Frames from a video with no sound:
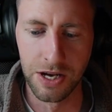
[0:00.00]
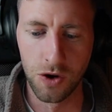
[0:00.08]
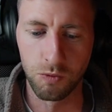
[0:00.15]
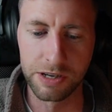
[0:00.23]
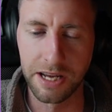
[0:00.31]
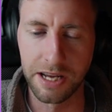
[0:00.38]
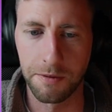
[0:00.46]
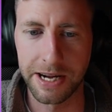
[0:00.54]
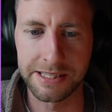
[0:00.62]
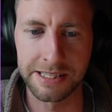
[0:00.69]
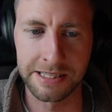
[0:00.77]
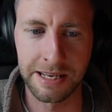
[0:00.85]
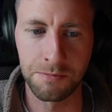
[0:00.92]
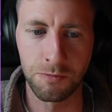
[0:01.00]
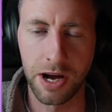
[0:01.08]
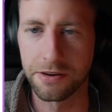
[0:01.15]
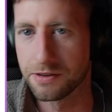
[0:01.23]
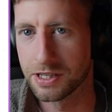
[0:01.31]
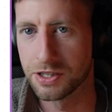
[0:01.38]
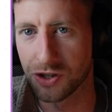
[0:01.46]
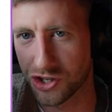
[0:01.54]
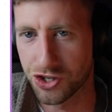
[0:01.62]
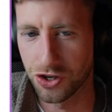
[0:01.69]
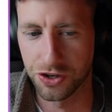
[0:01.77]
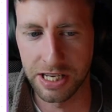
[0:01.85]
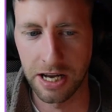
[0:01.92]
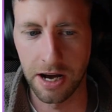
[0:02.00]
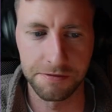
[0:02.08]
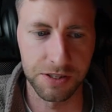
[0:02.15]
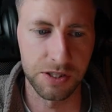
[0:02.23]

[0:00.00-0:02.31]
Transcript: redirecting them rather than just shutting off the